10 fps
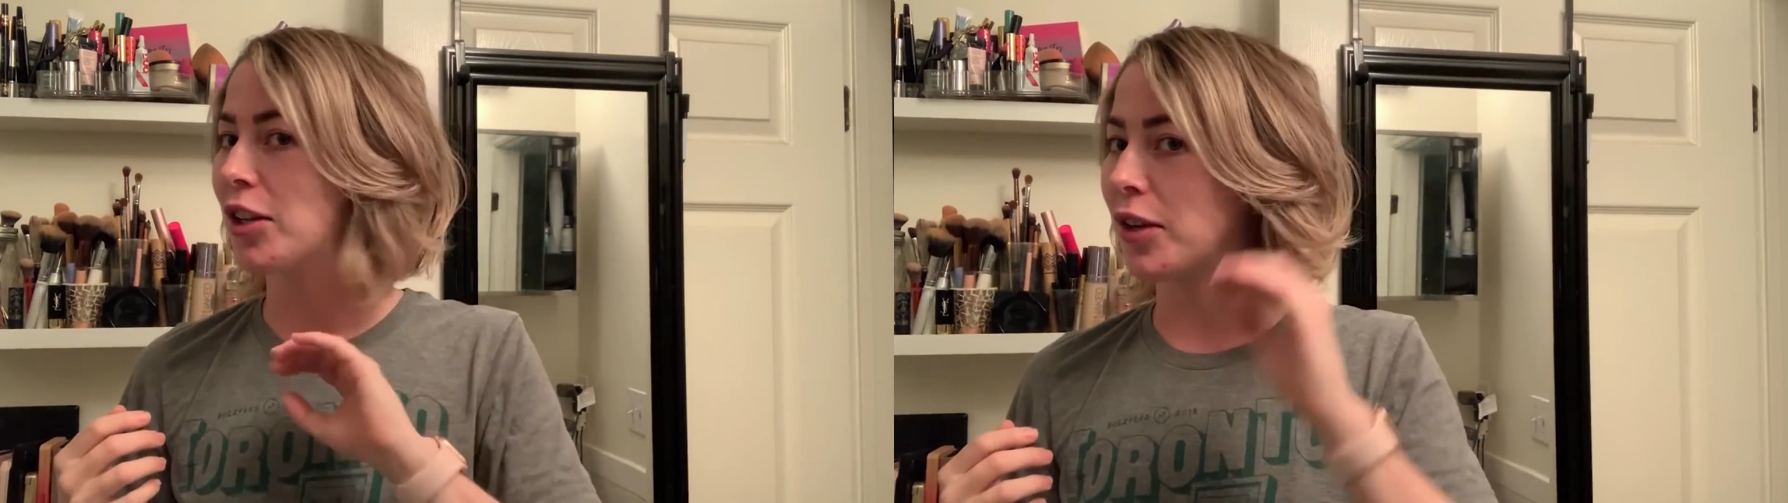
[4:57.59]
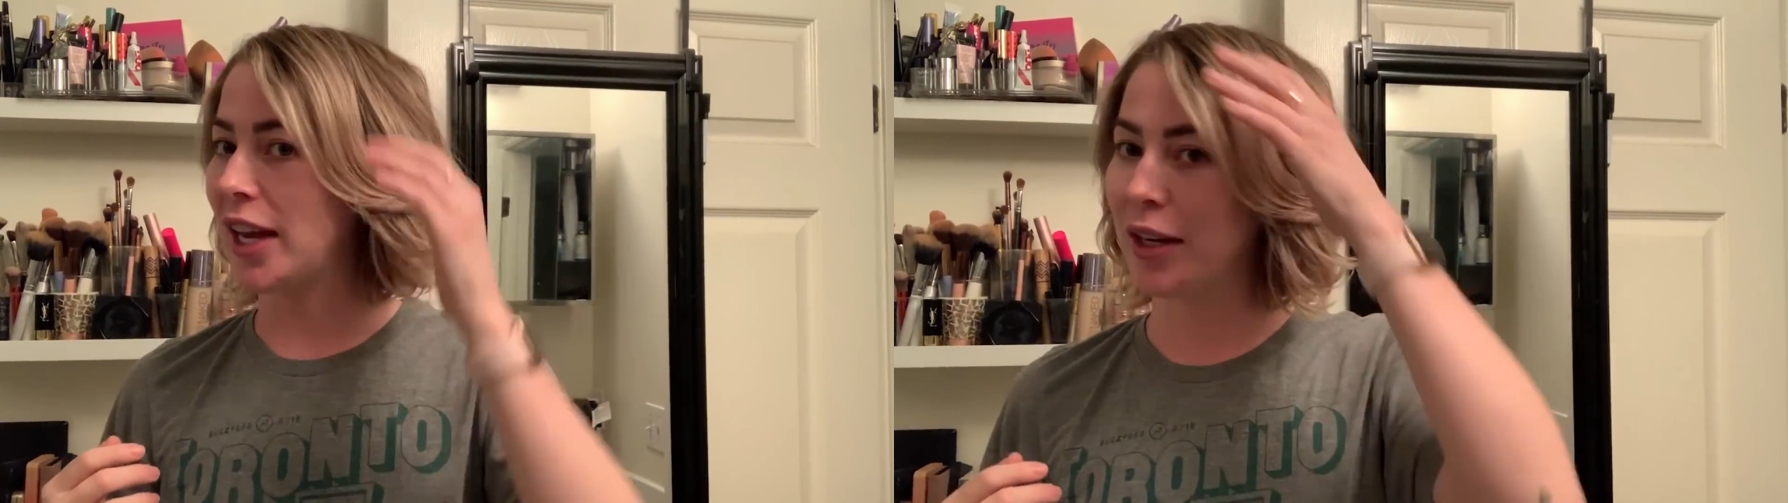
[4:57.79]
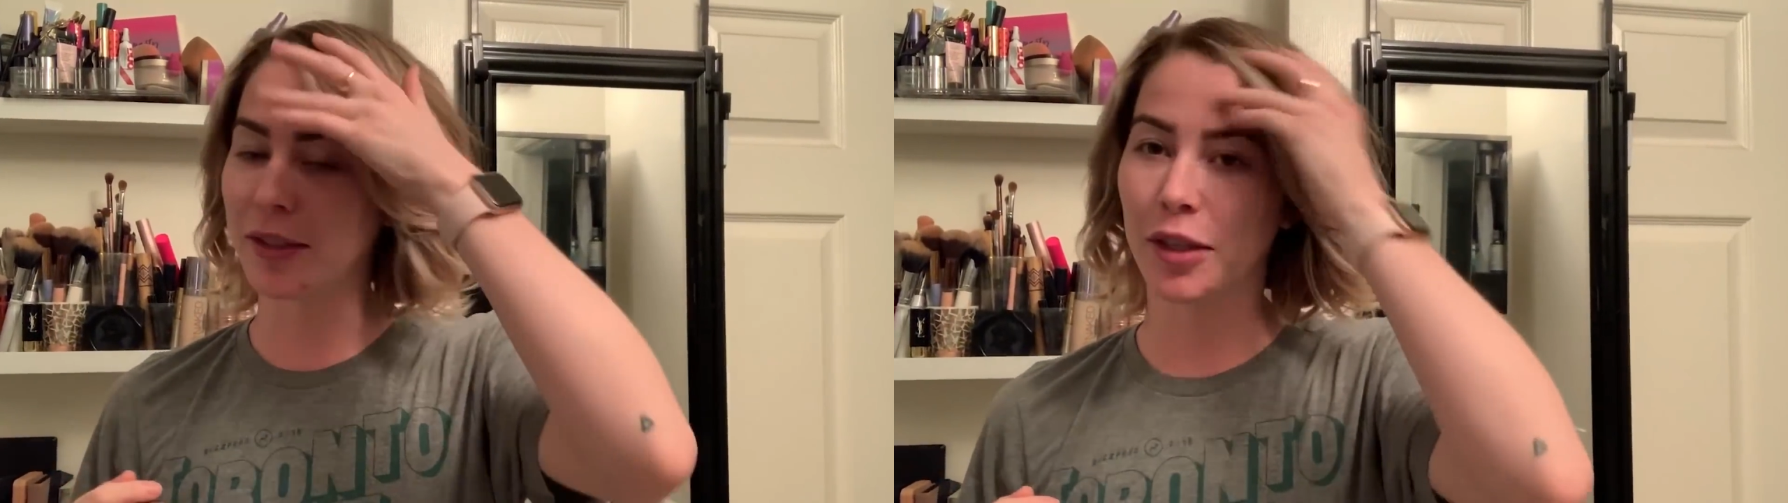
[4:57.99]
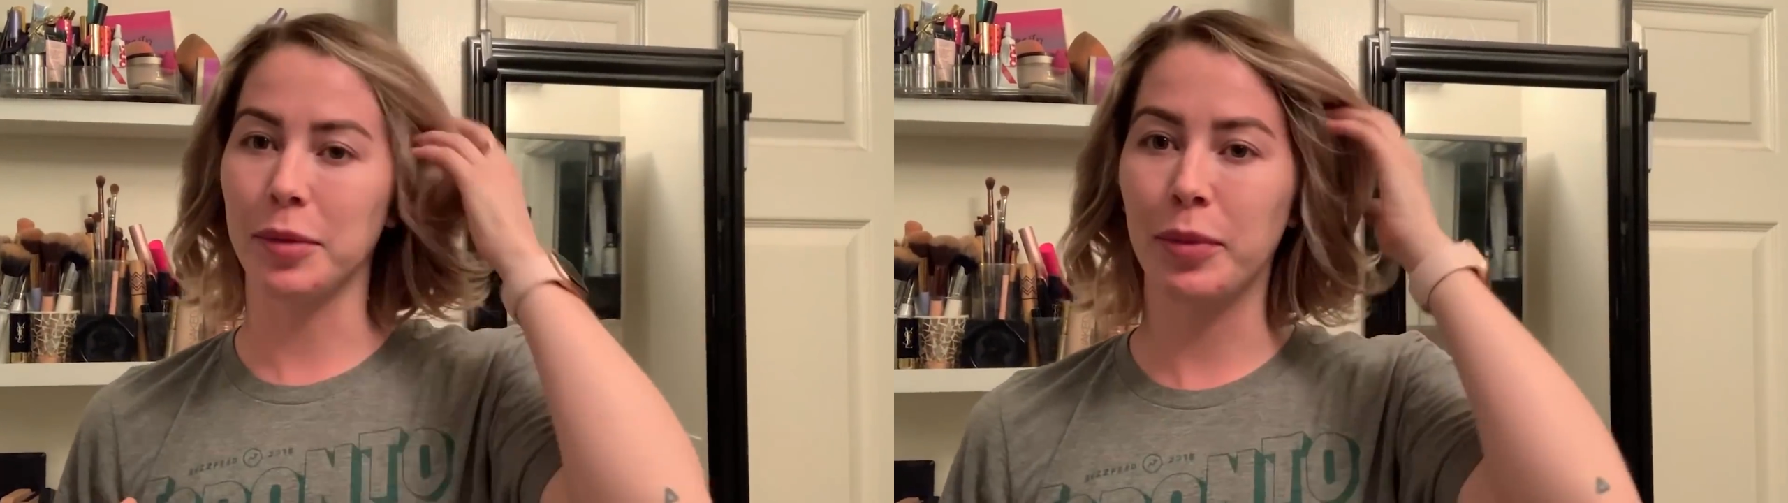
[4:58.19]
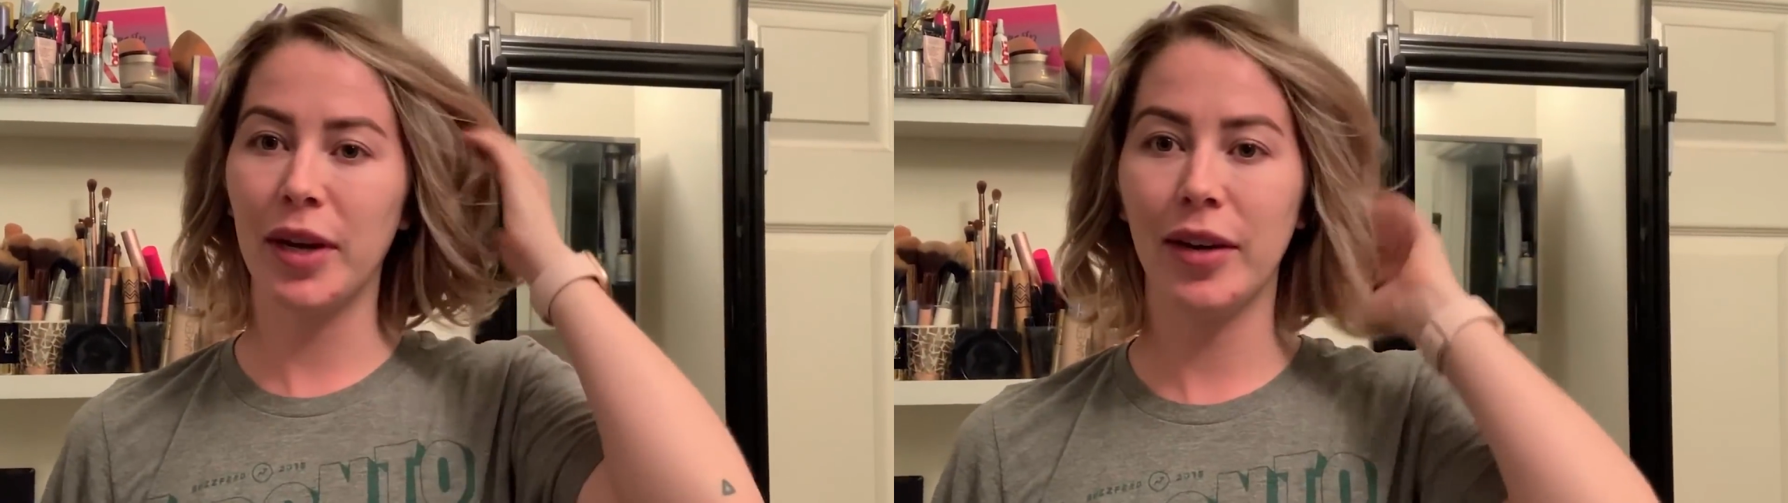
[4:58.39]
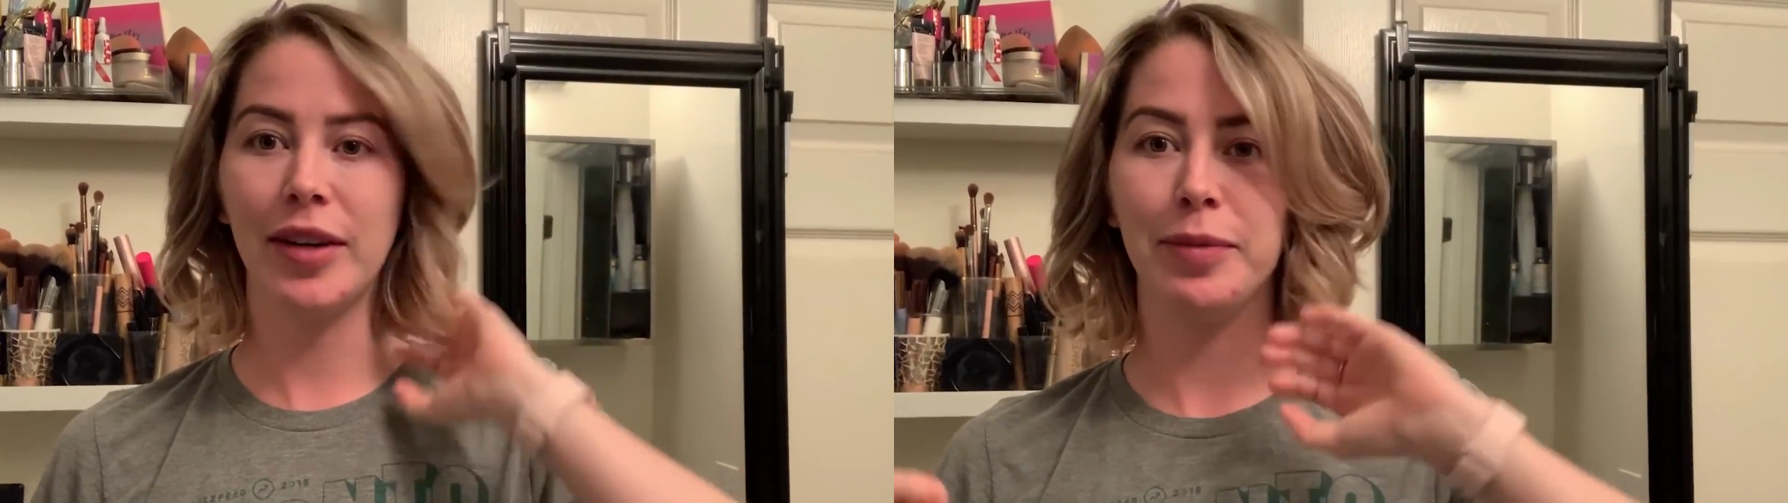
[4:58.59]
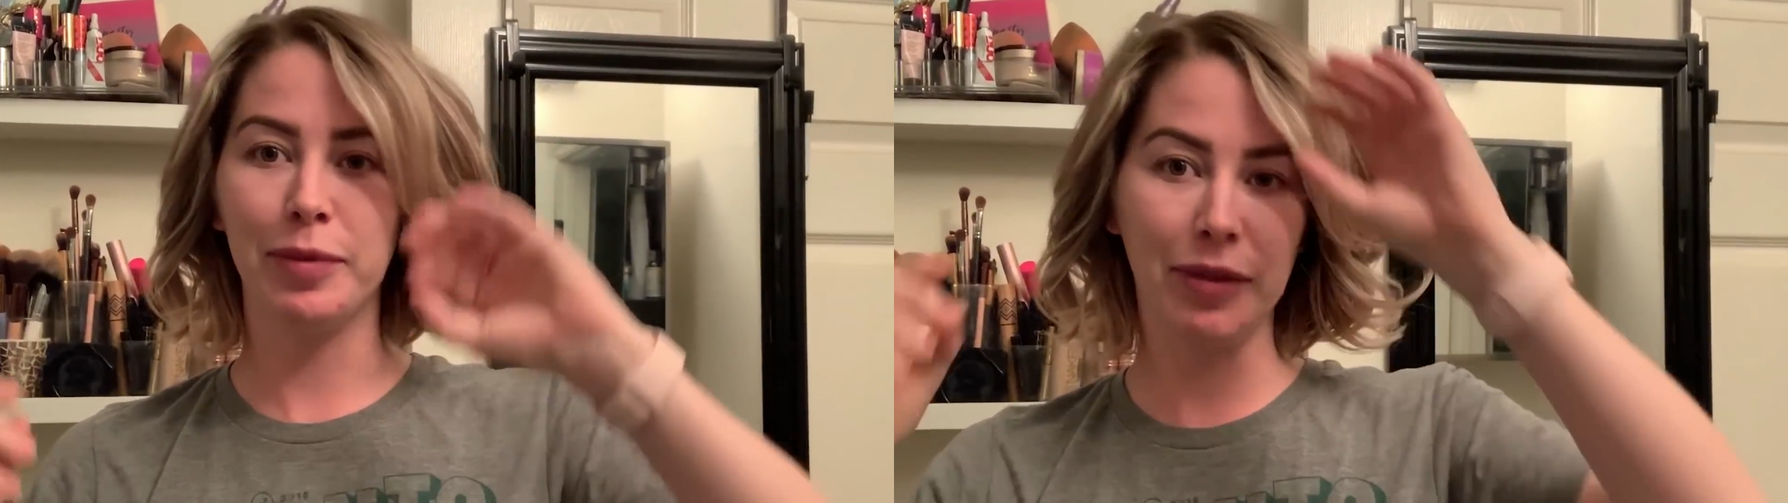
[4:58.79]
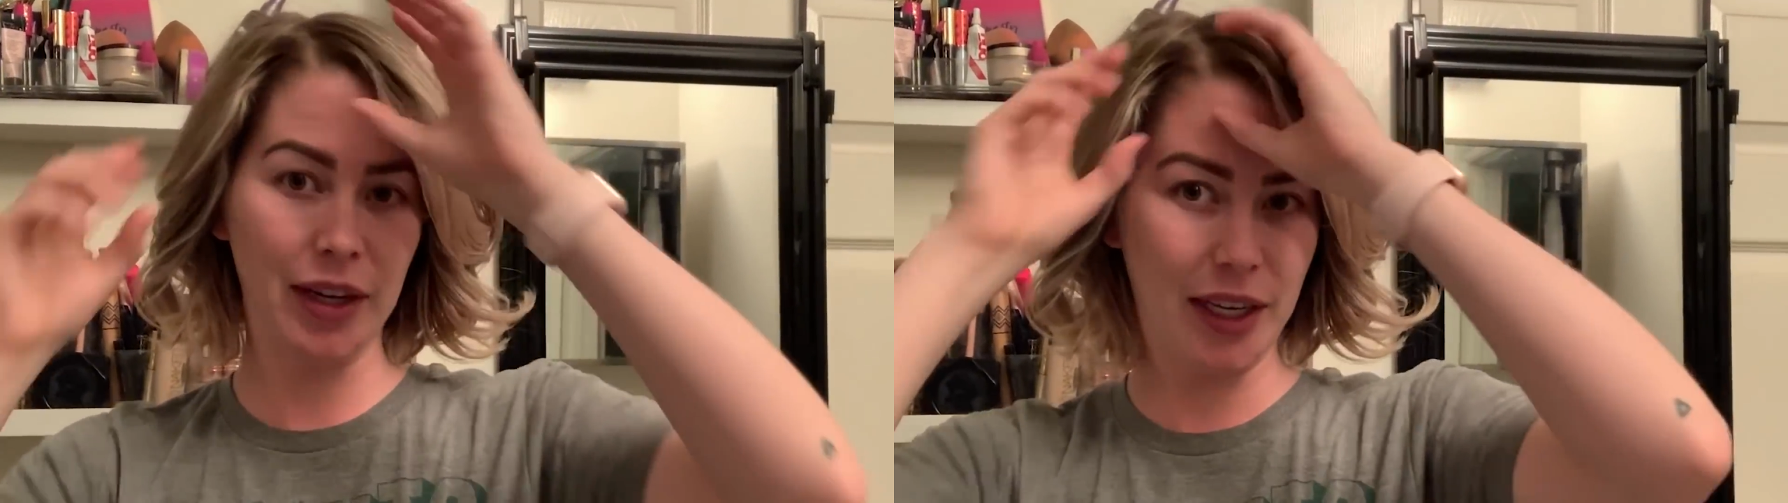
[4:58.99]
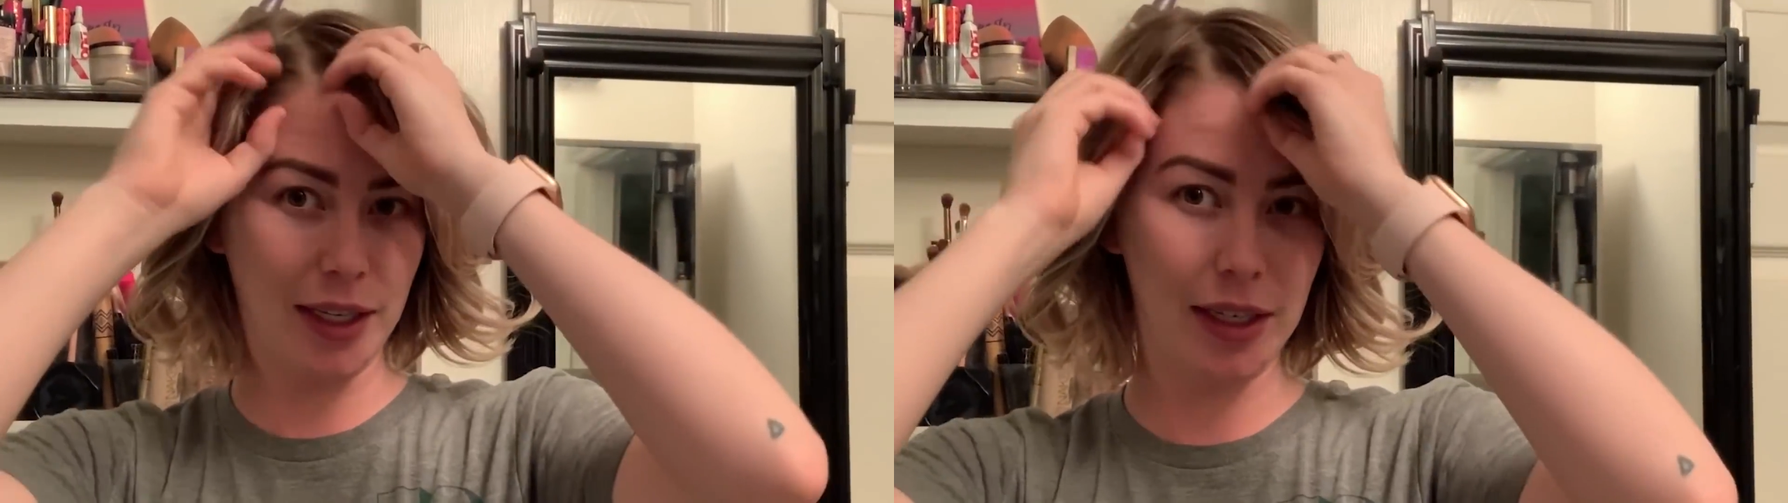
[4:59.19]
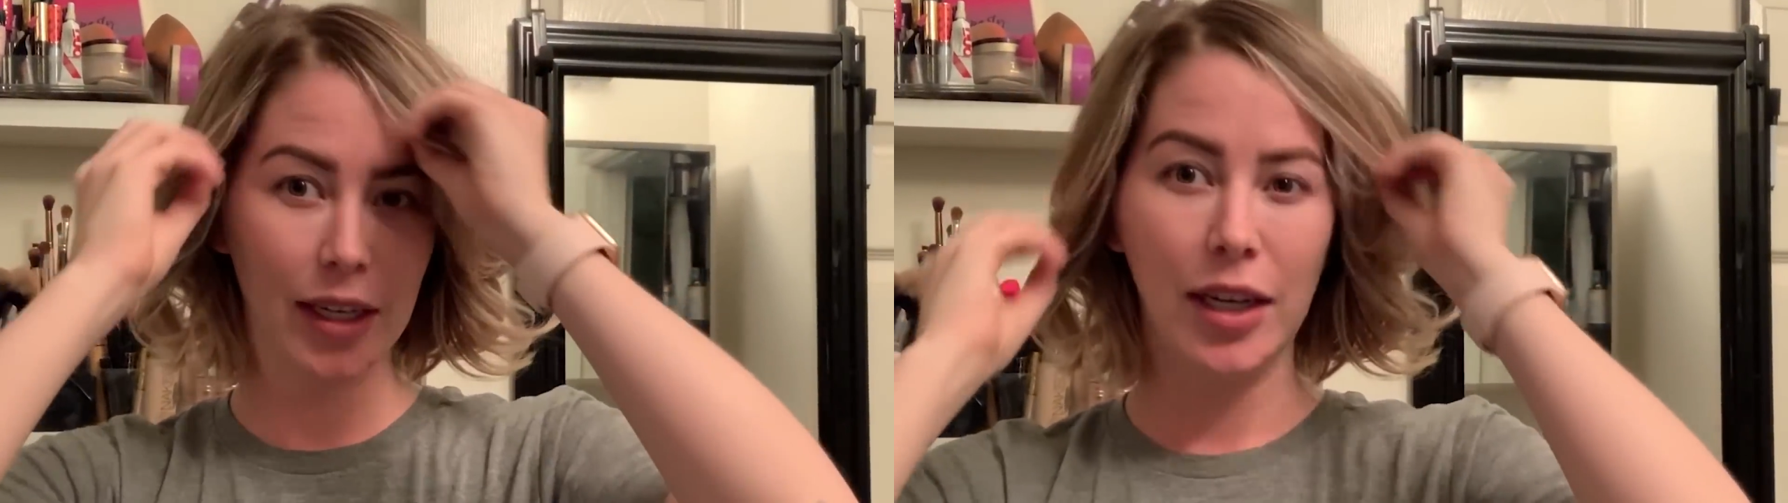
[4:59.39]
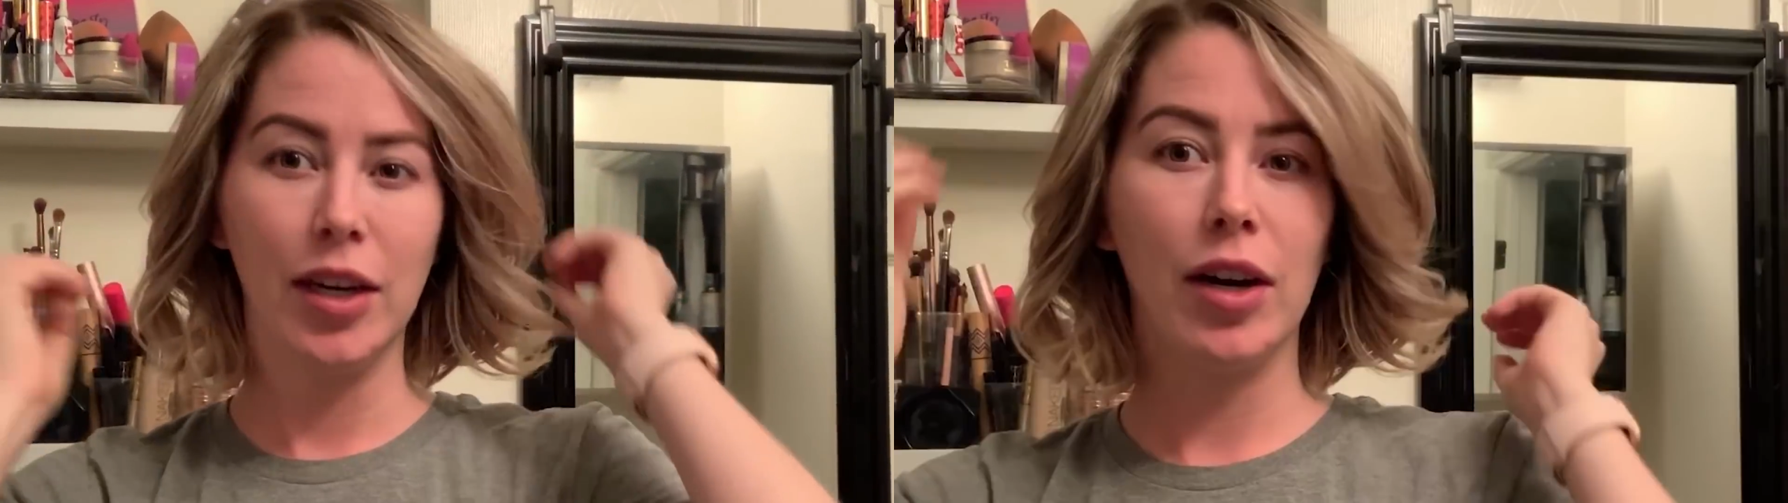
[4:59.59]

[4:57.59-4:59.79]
little house on the prairie fucking